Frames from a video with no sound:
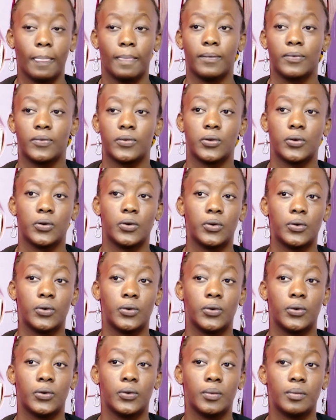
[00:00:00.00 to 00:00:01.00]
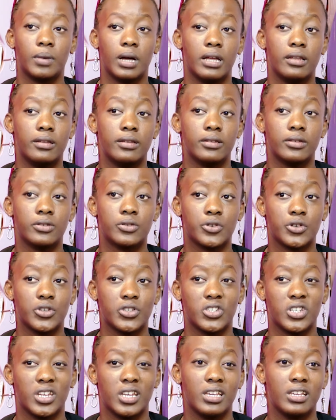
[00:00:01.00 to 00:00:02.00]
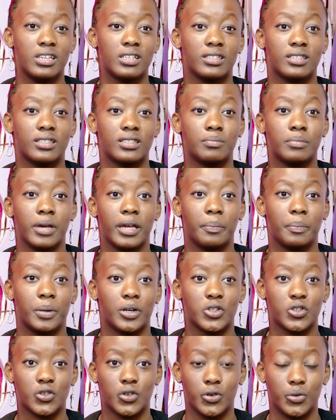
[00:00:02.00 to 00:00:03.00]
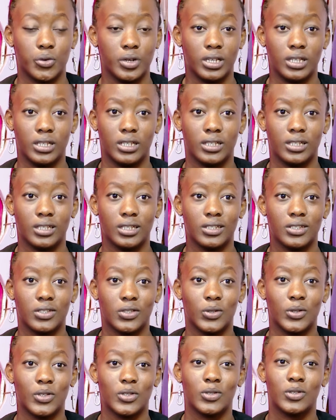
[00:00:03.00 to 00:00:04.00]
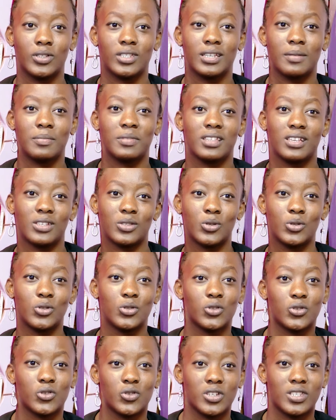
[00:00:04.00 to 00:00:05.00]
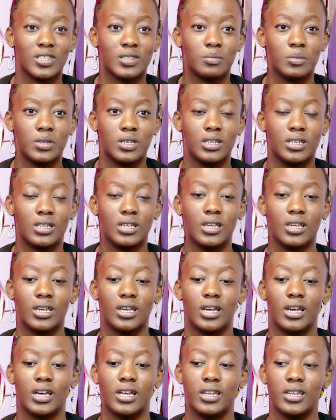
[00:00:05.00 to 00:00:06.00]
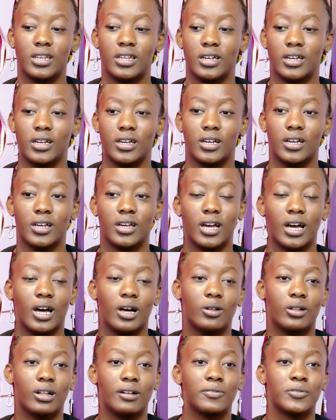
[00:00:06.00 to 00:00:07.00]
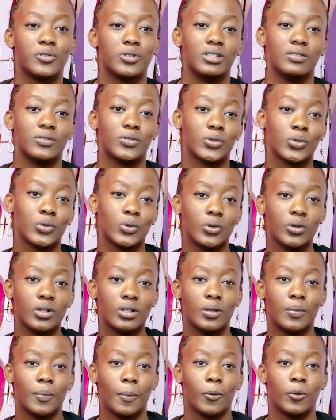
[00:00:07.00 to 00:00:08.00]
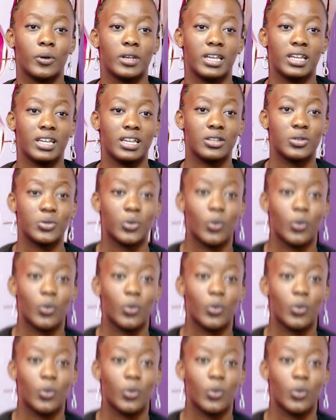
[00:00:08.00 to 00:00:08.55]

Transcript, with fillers: So, and crocheting is my passion really. So it's not something that's going to stress me and uh, I'll have to leave school. When I get